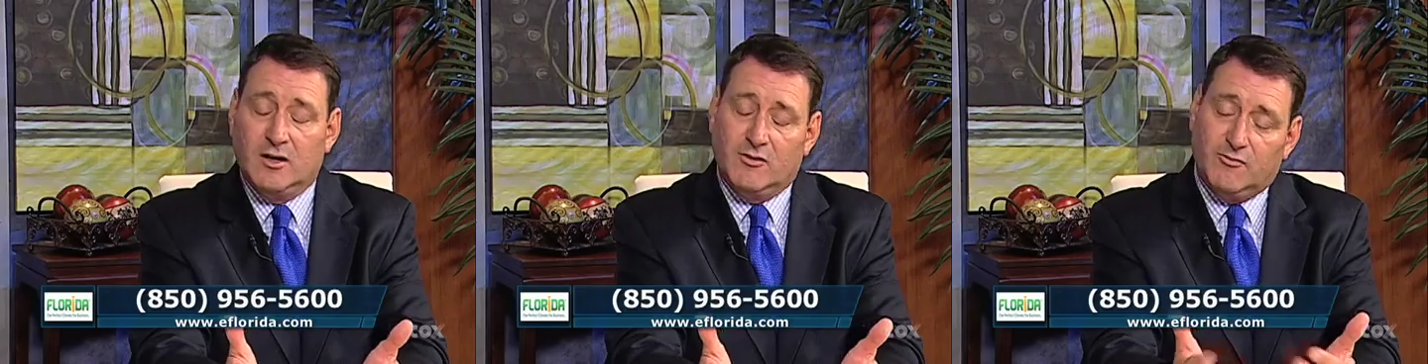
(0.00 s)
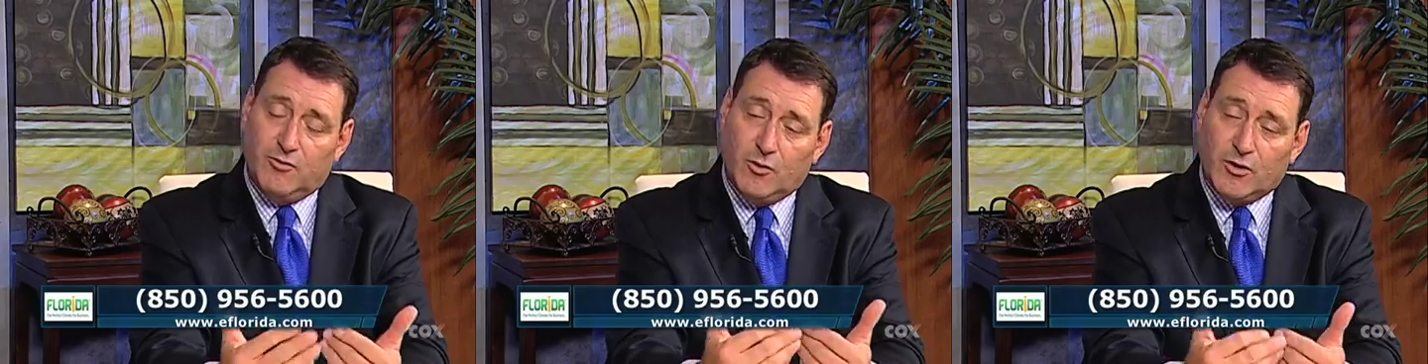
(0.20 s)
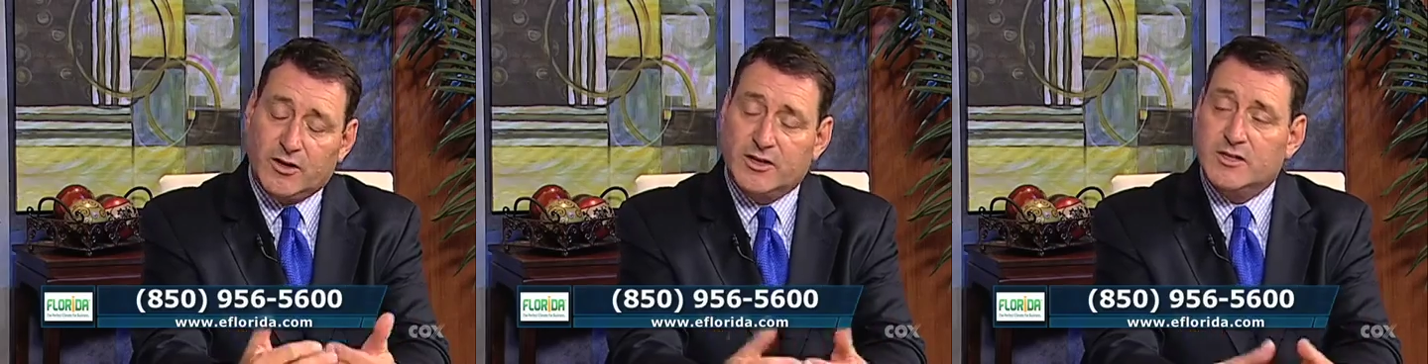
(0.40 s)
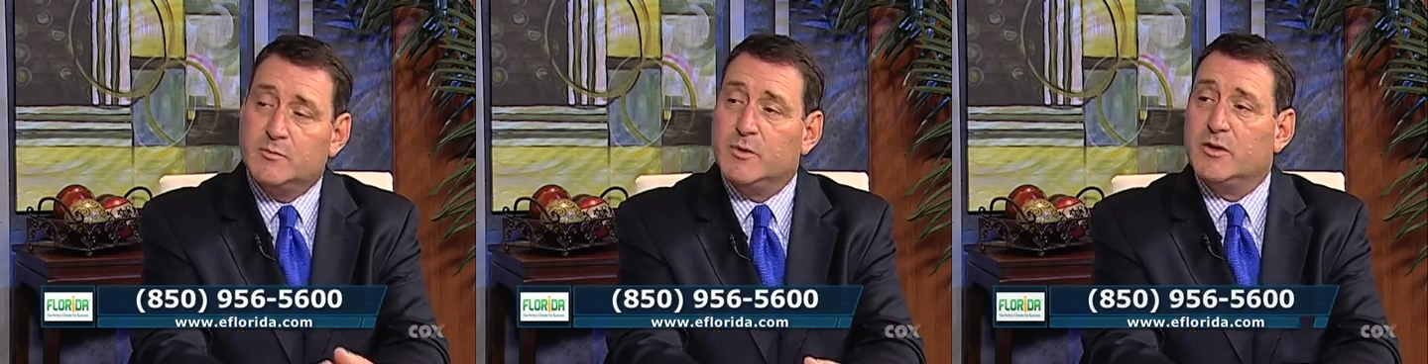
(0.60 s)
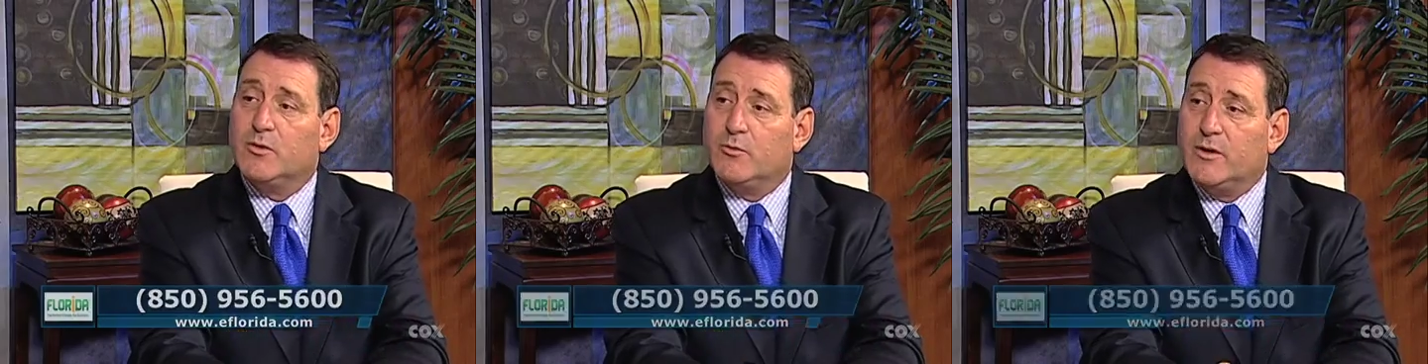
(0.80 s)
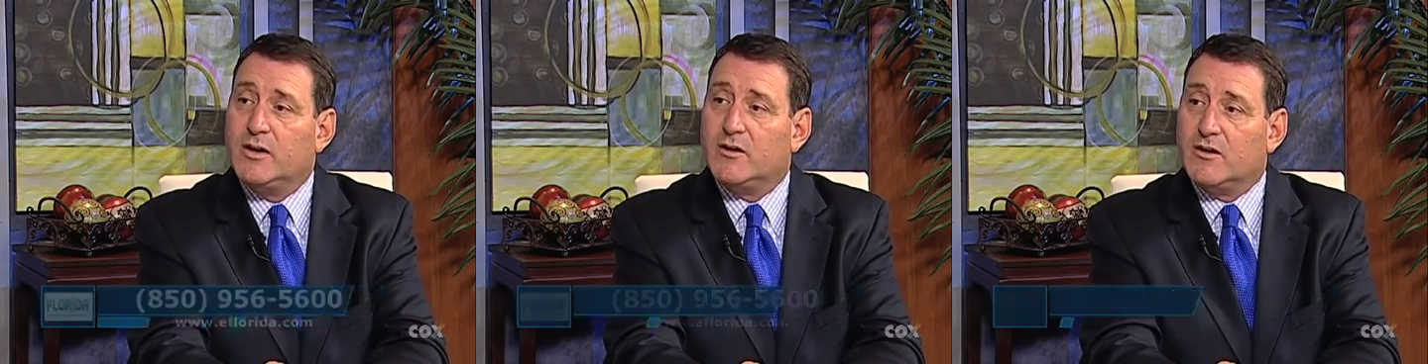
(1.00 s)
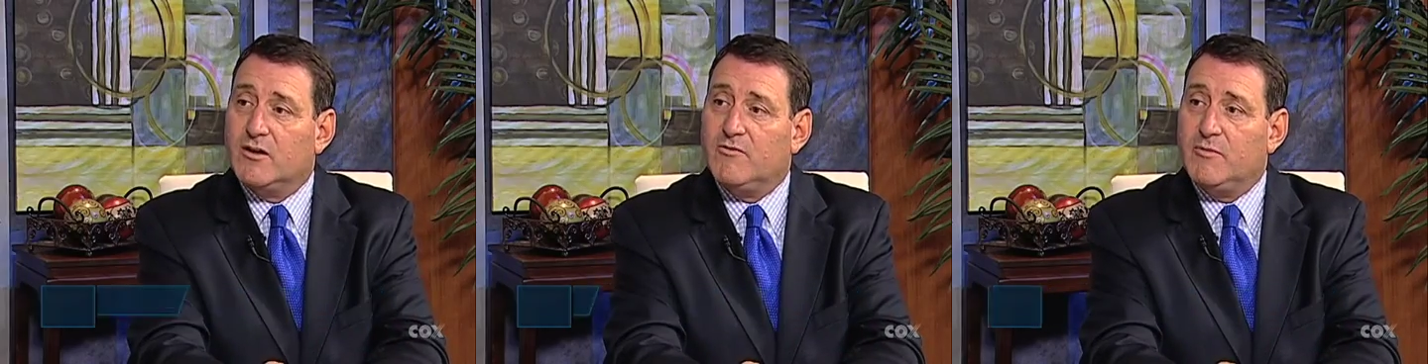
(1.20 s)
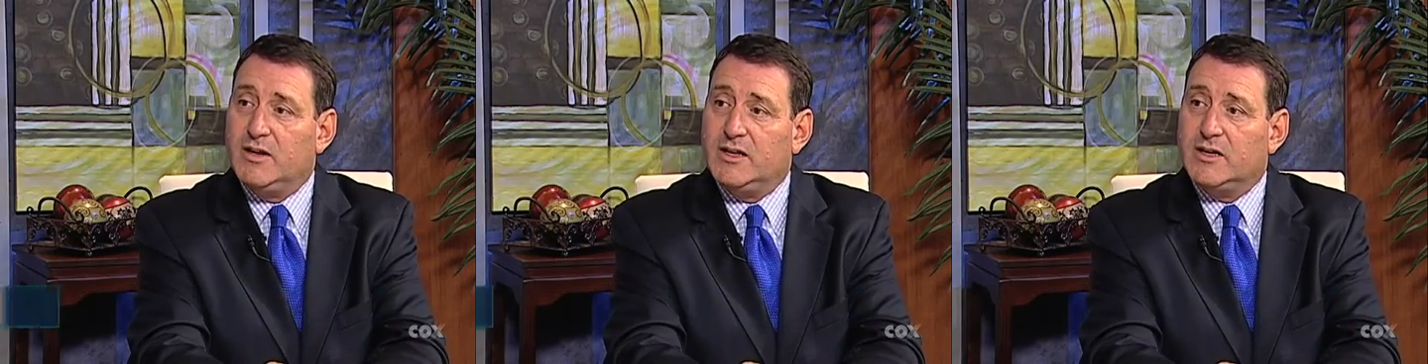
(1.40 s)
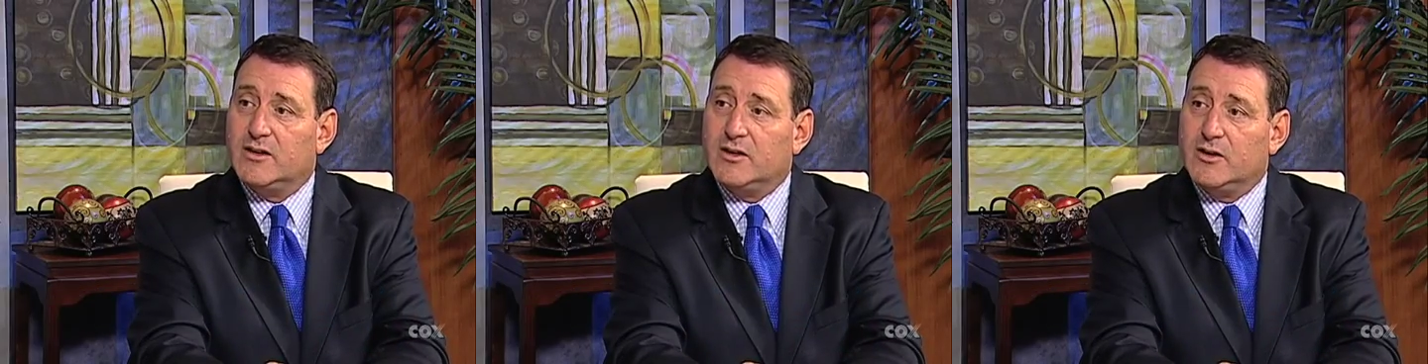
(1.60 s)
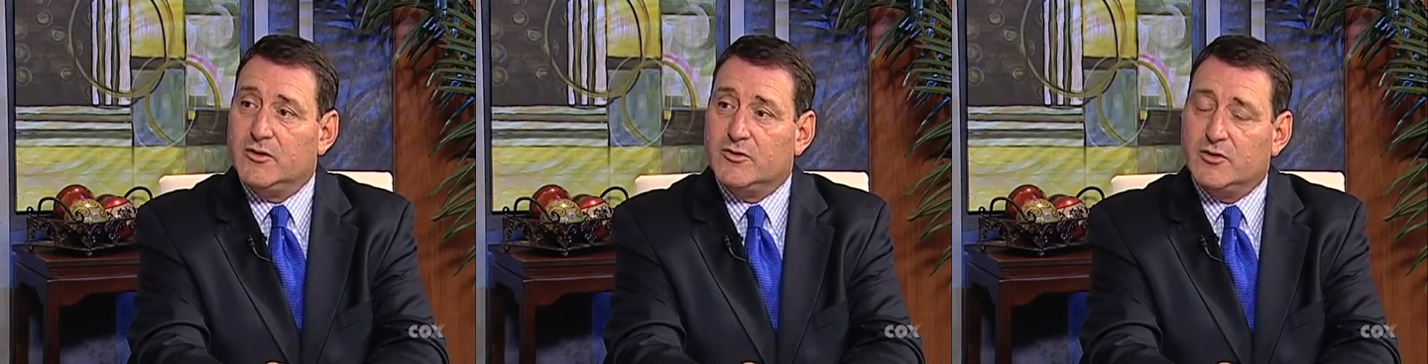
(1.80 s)
Florida has been the winner of many of
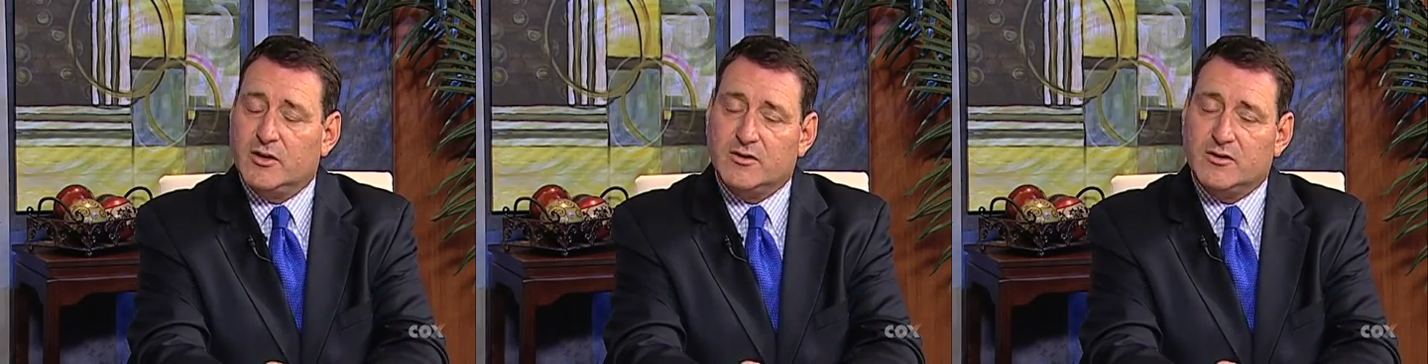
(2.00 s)
those,